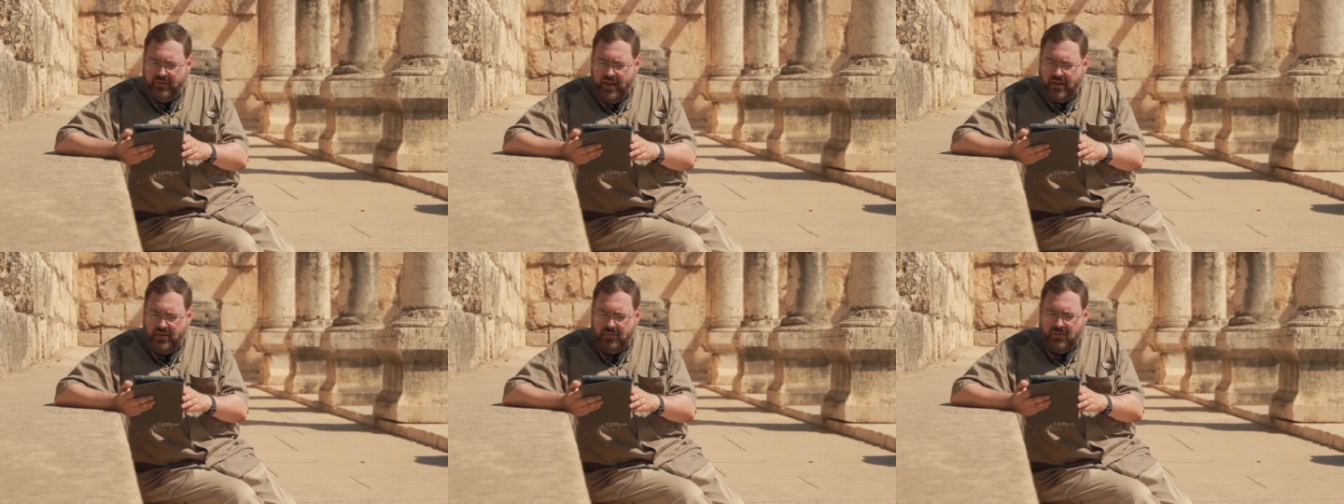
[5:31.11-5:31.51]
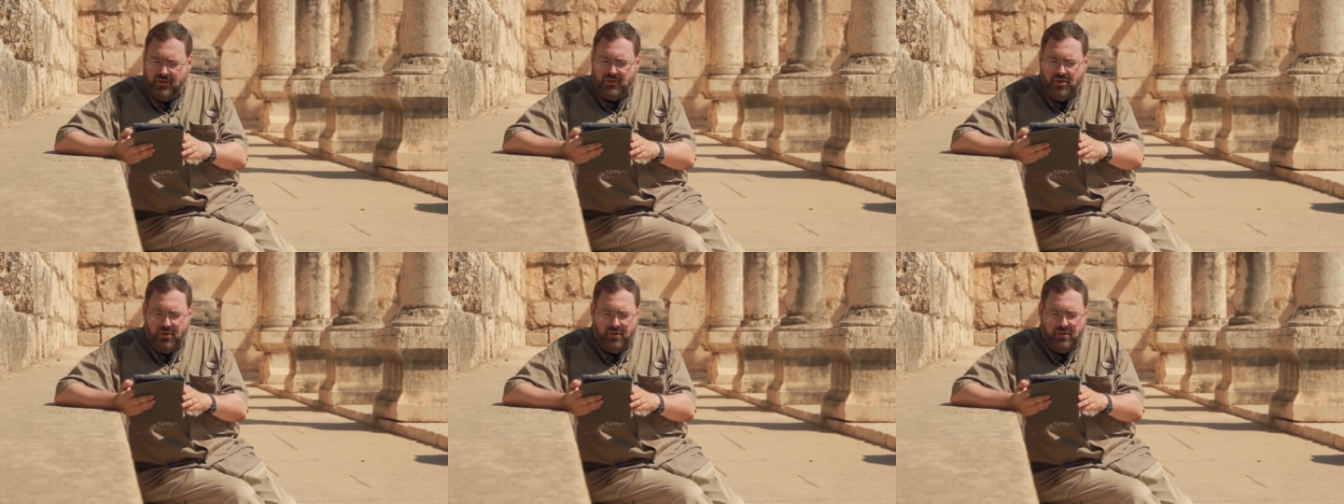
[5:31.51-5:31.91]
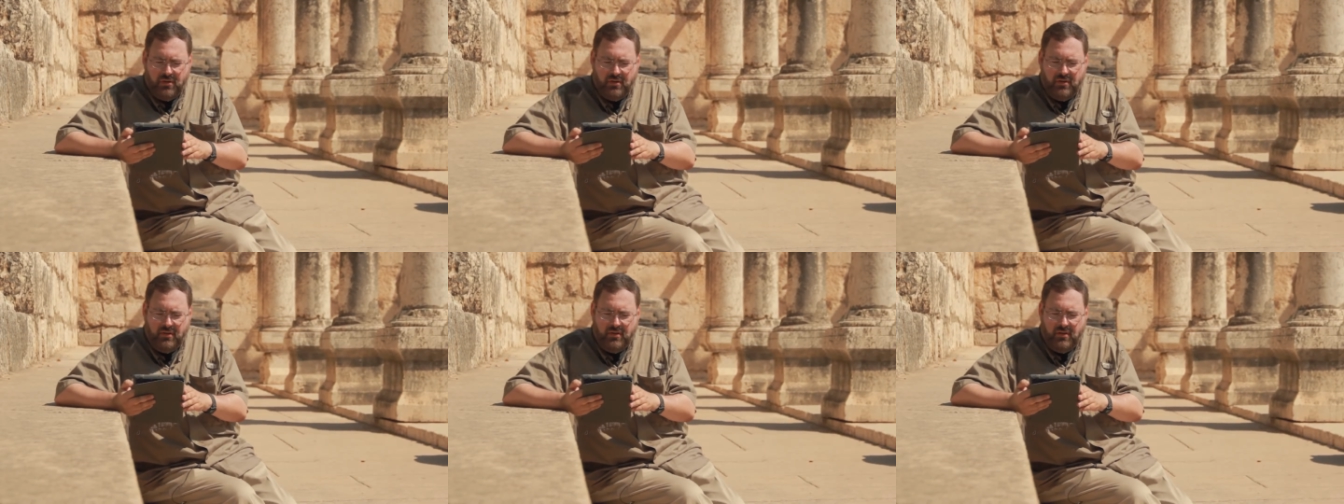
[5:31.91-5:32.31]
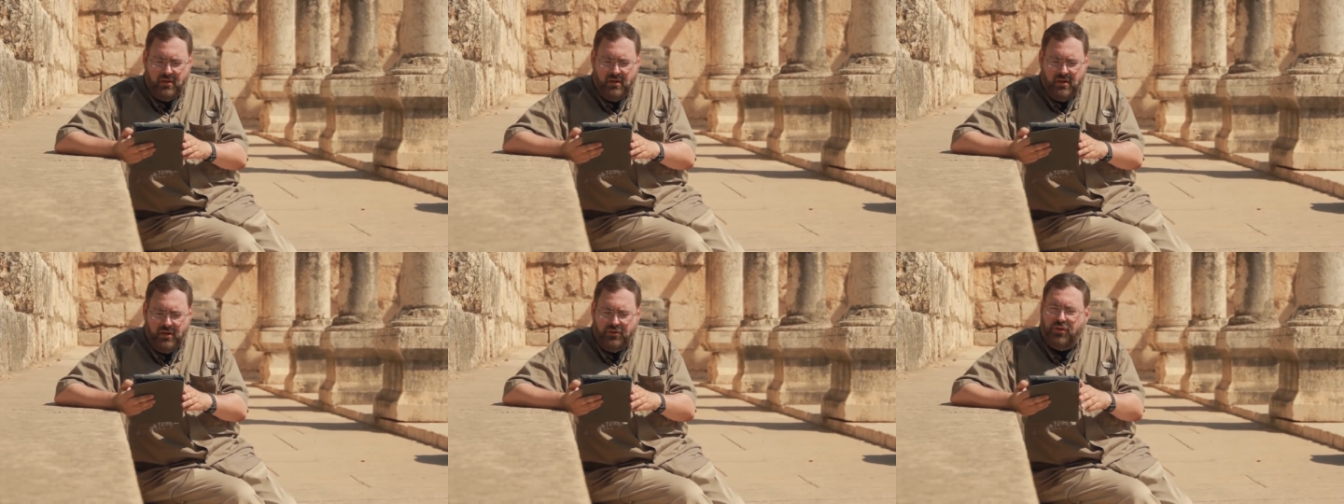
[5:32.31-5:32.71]
at him and turned
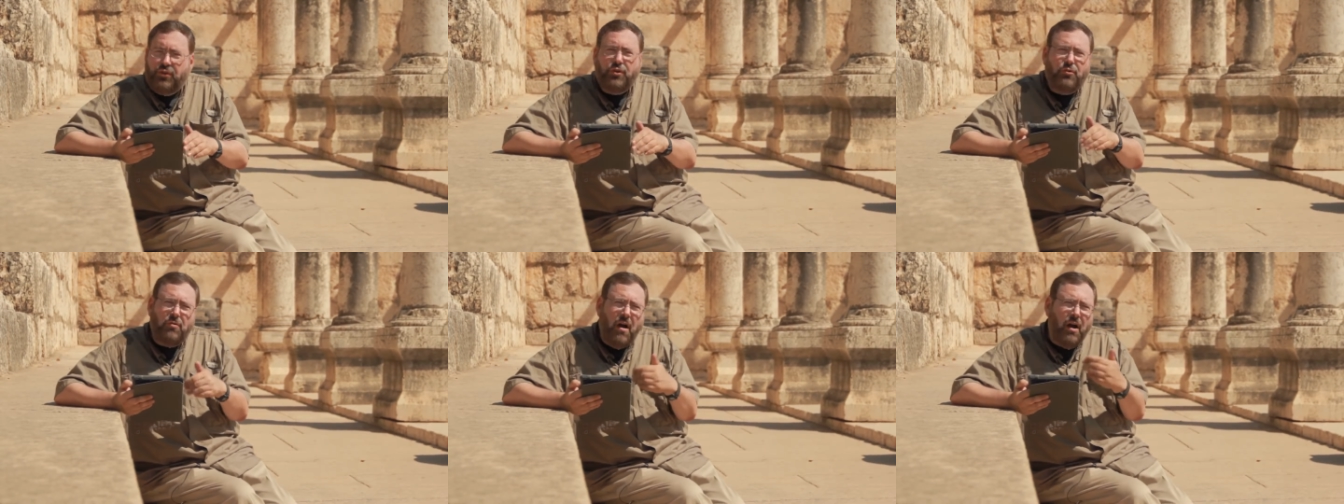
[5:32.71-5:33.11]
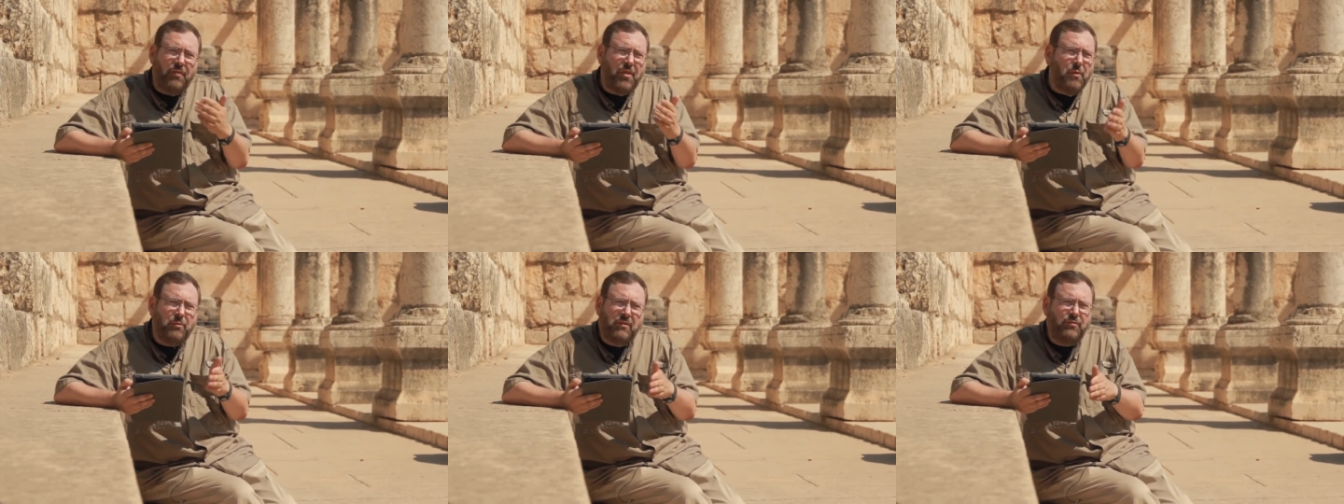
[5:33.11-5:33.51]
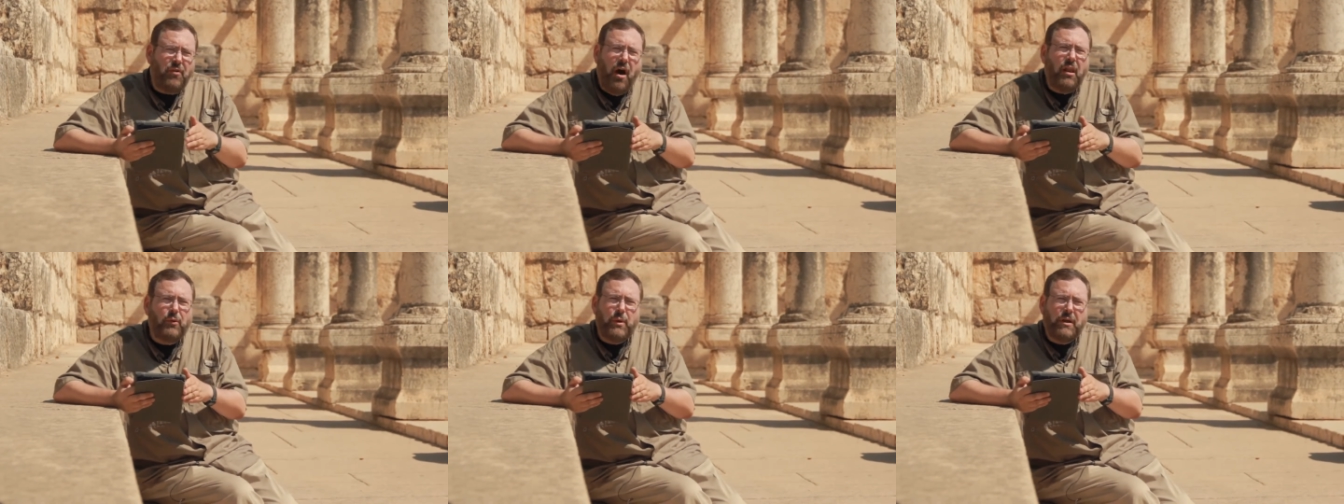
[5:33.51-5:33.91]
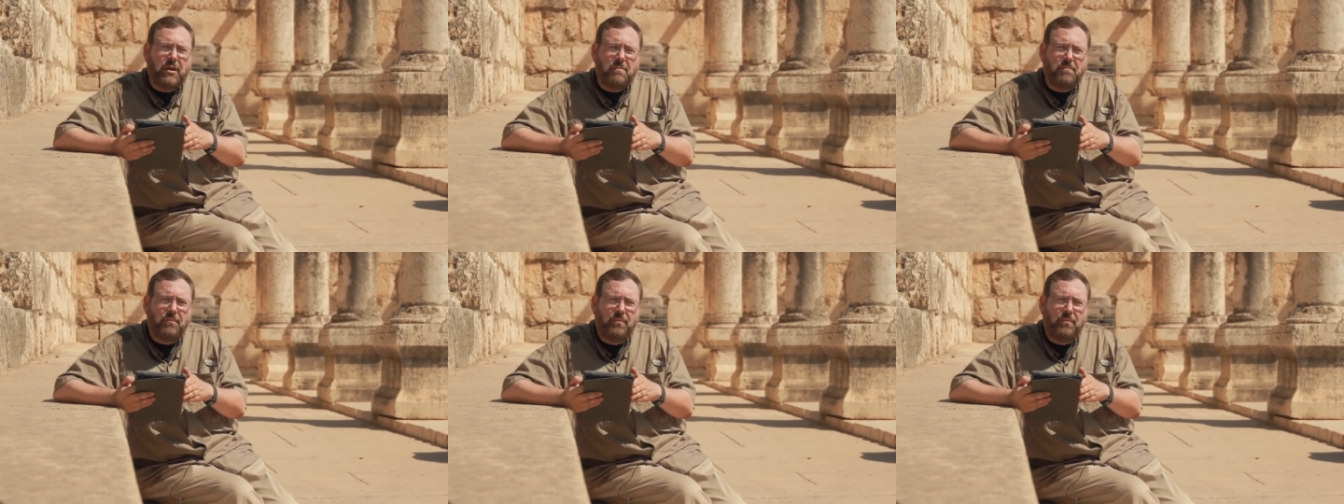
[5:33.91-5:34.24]
to the crowd that was following him.